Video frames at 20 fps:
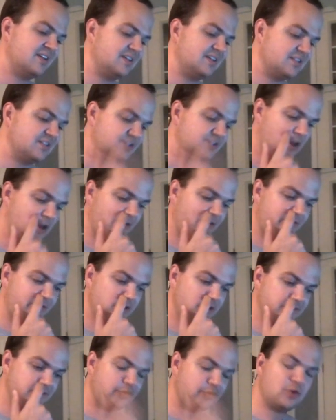So if
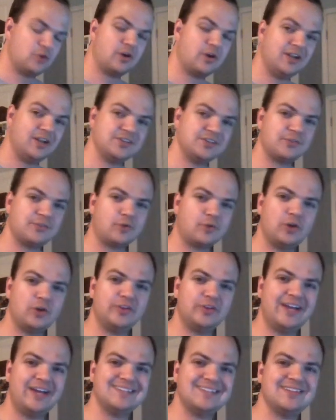those of you who are into the
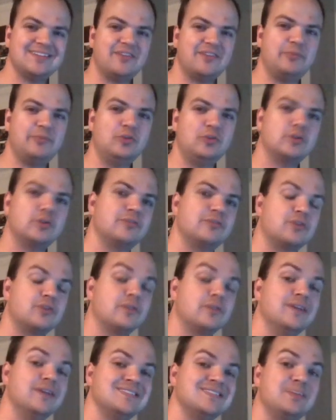Royal Knights and have been looking for
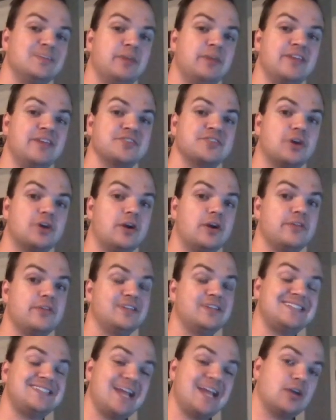a reason to play this card,
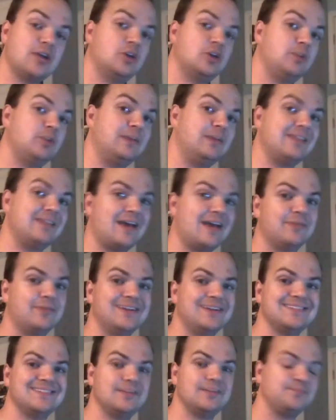this deck could be that
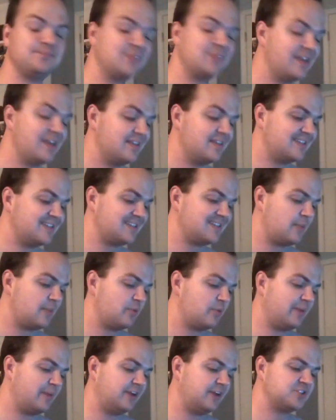reason. This
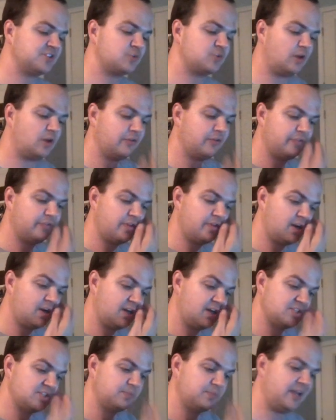Leopardmon is 12
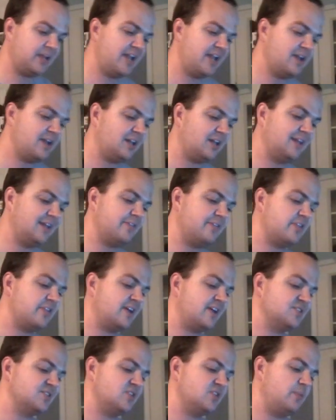to play,
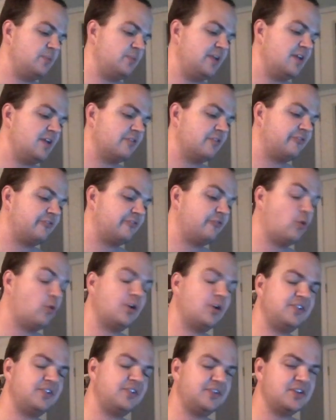11,000 DP,
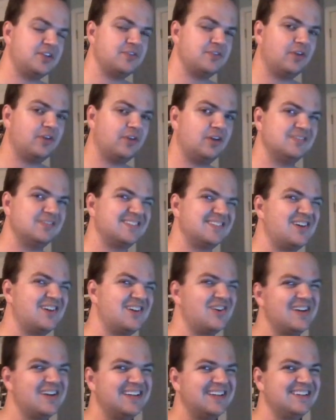4 to Digivolve,
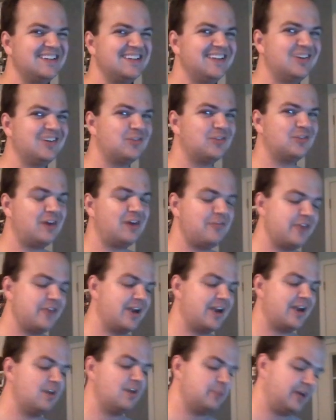so a little rough
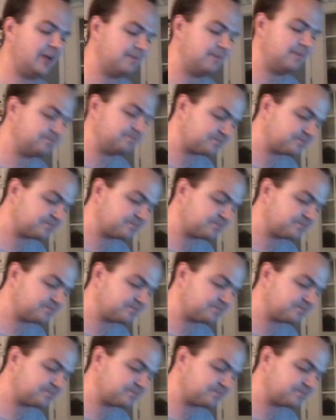there, but